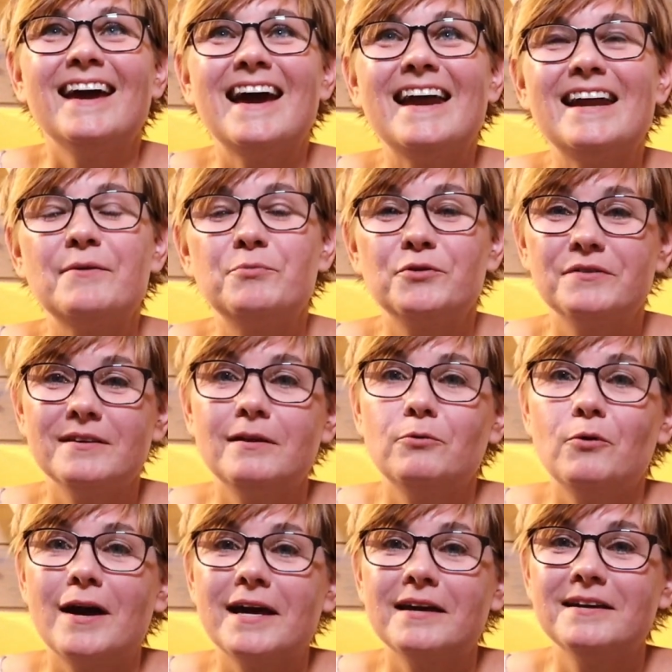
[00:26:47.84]
And I put it
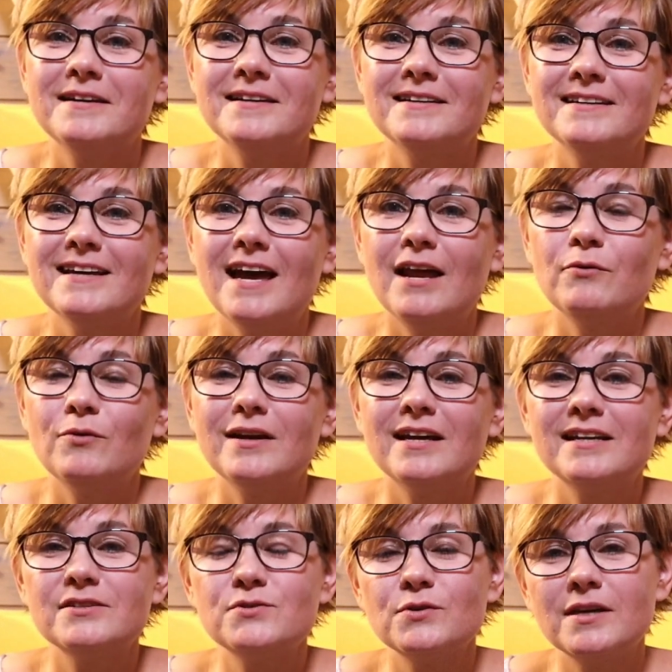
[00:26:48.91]
away, and when
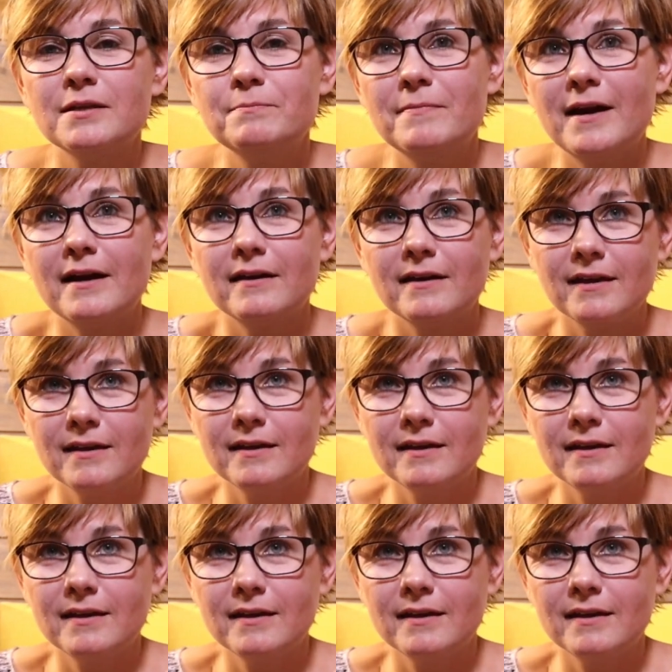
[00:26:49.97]
I took it back